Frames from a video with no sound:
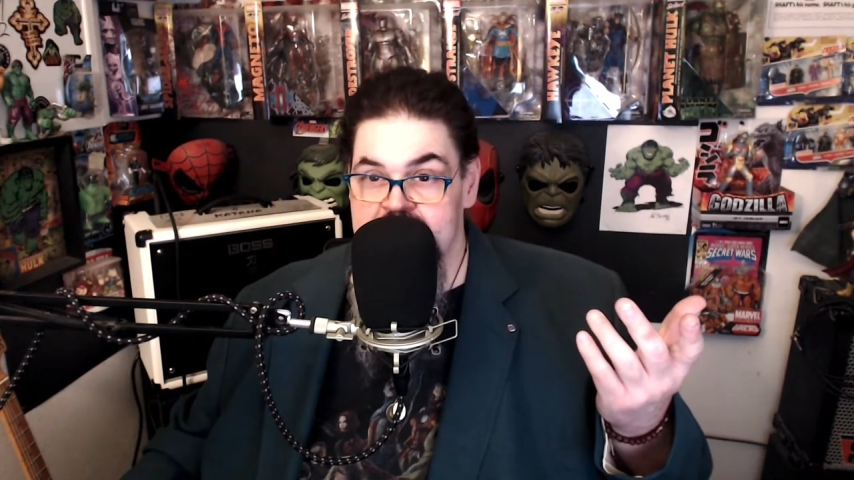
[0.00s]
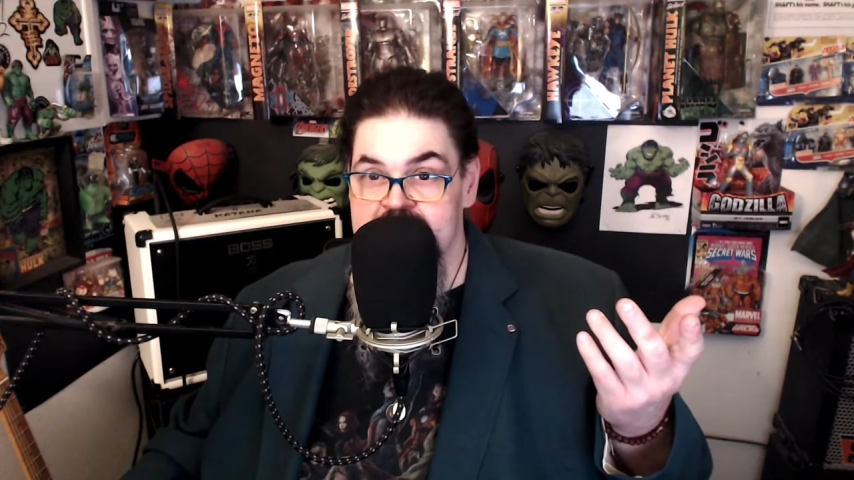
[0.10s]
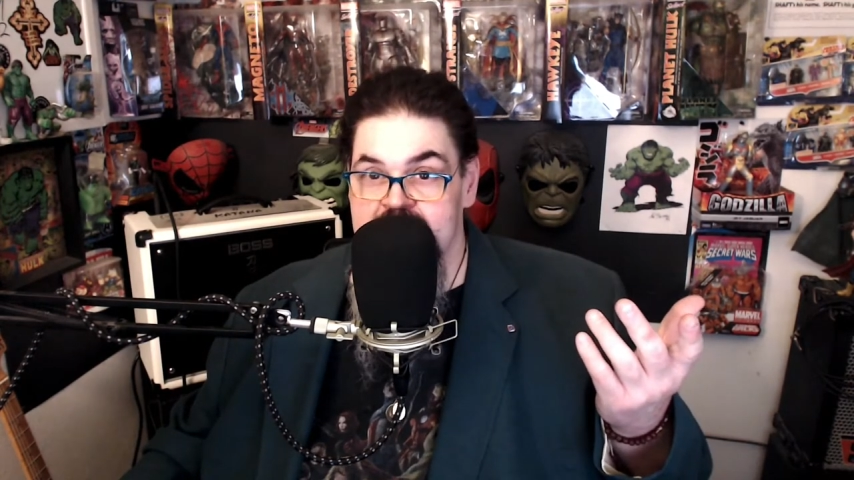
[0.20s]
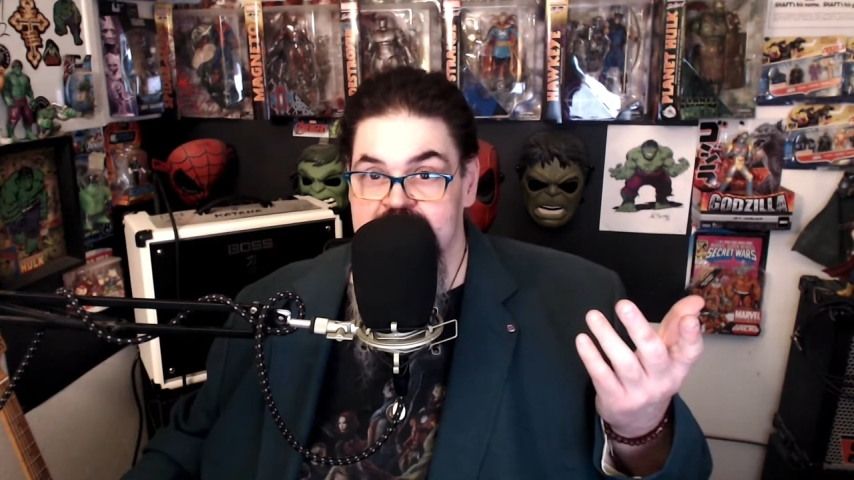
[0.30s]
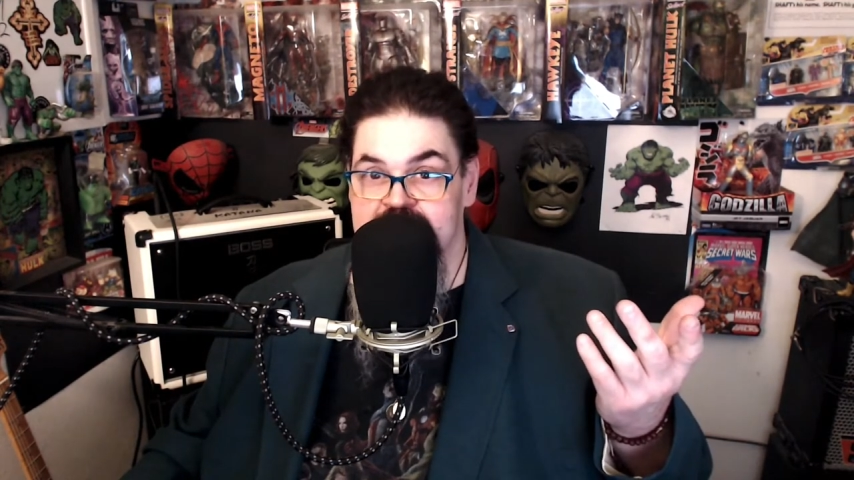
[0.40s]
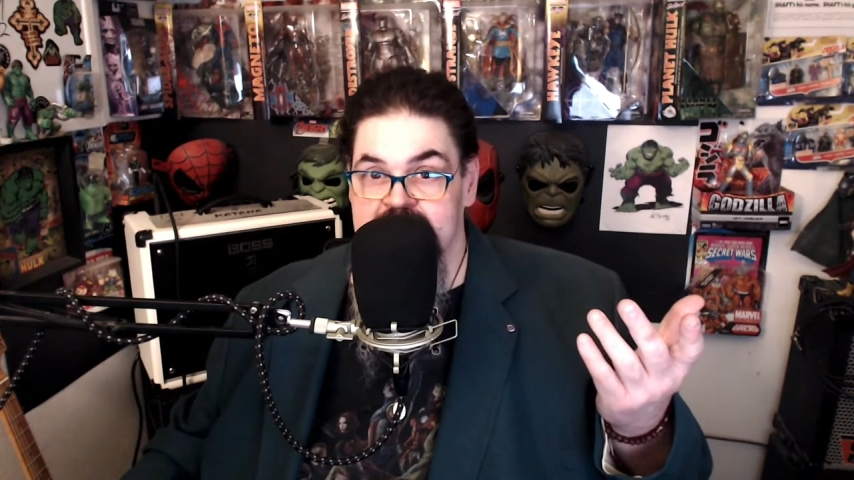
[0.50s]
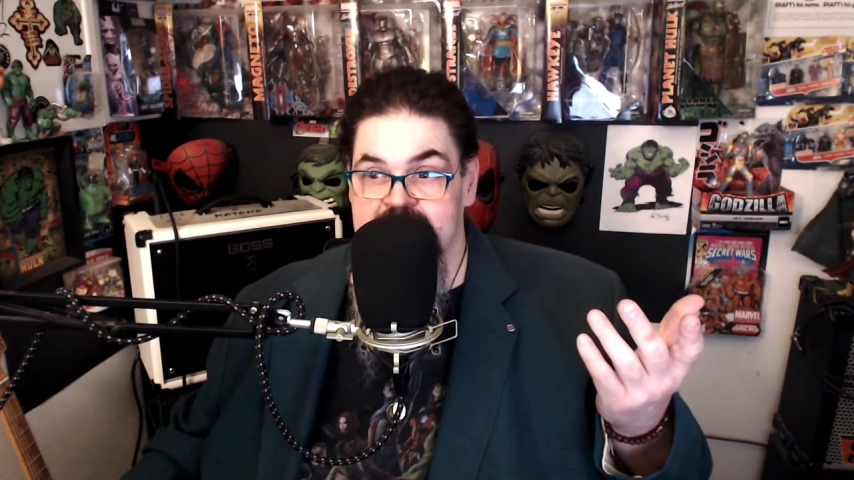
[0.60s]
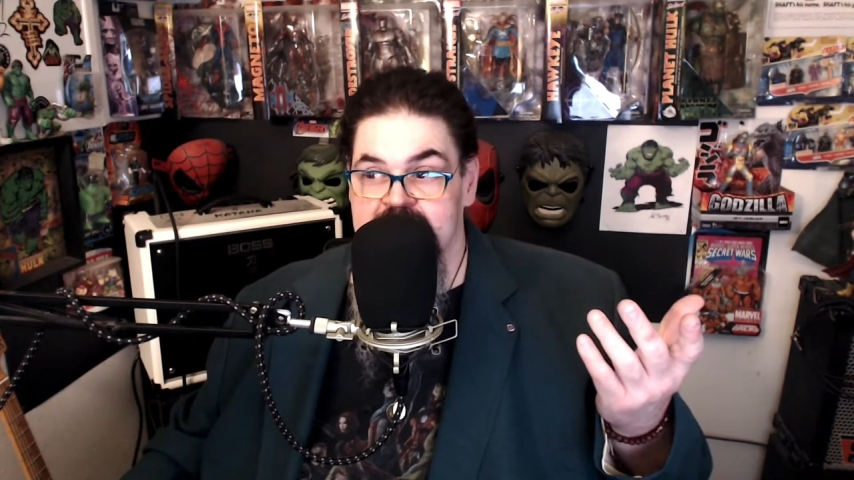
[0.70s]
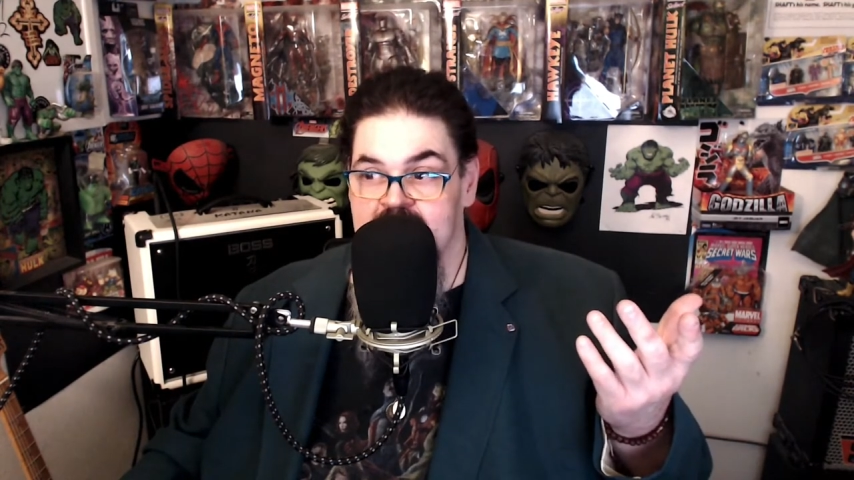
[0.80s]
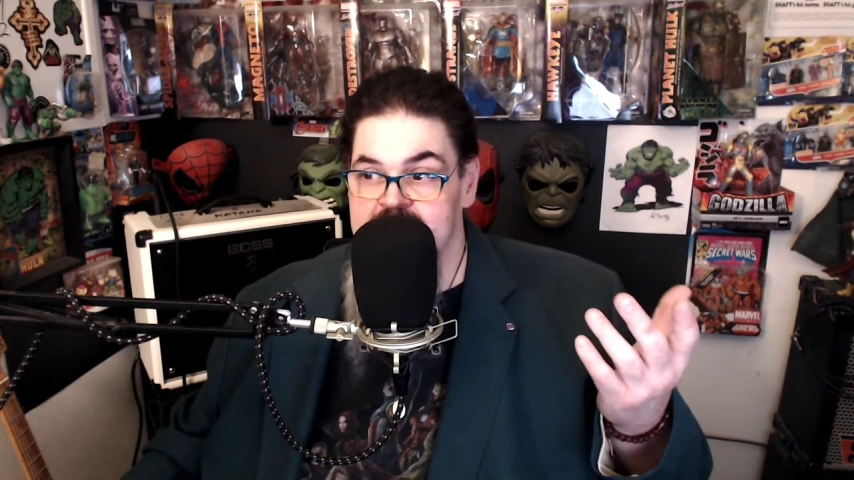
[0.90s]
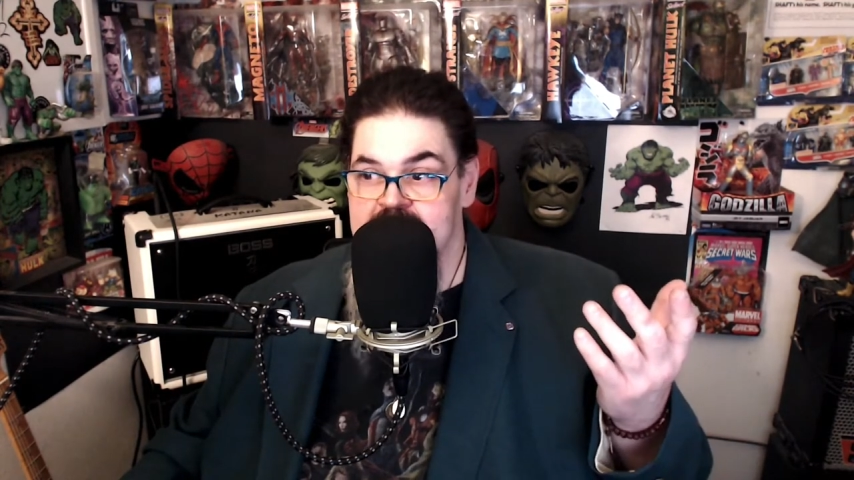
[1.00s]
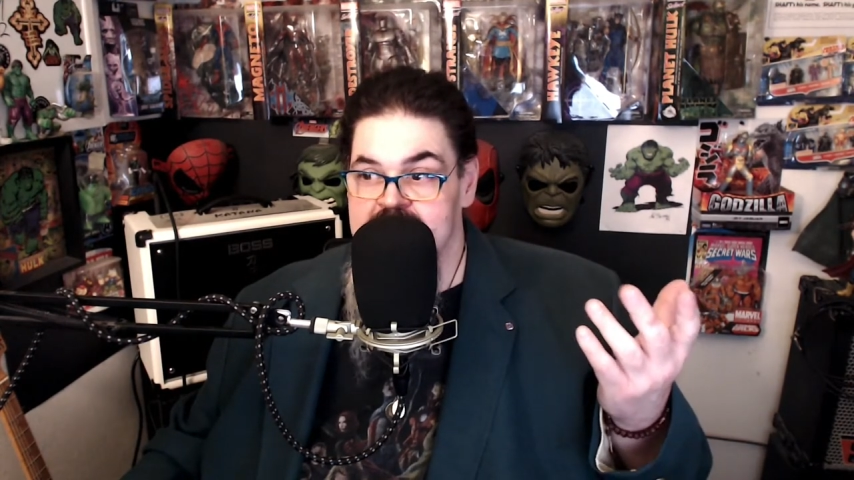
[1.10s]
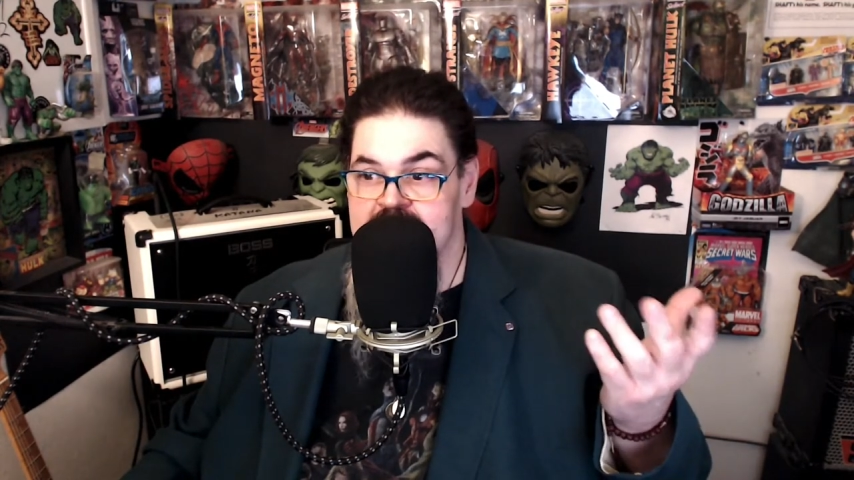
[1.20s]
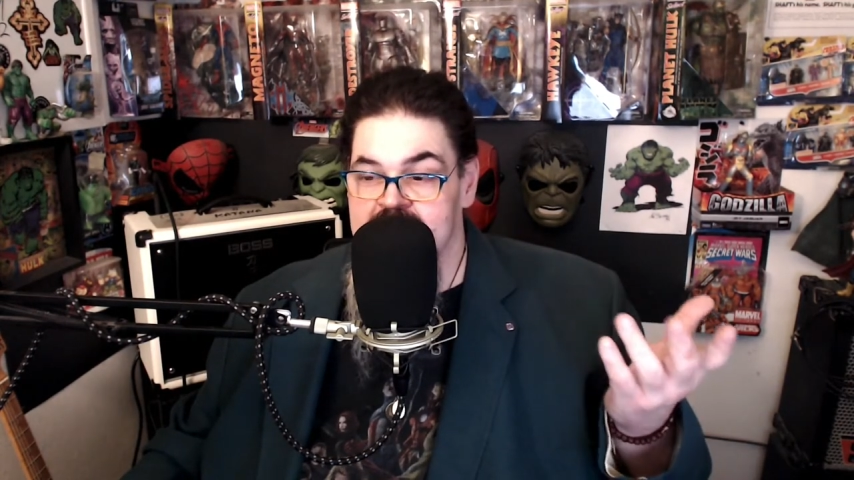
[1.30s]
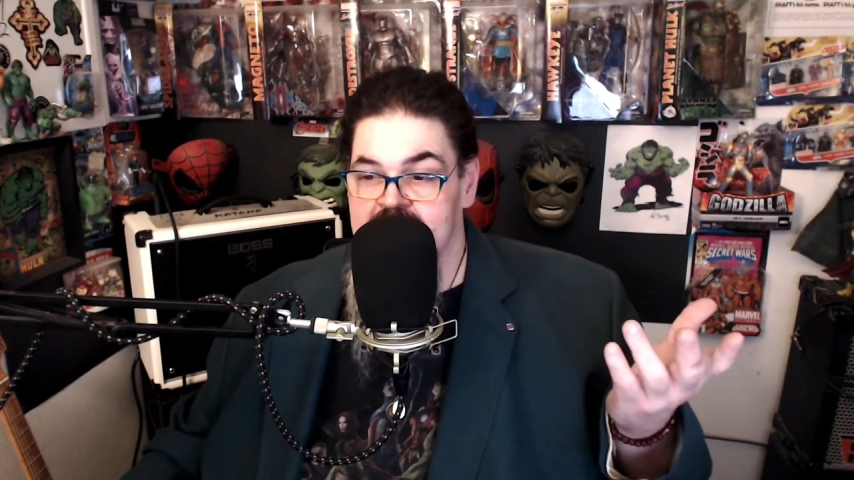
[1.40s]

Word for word: condition. I mean,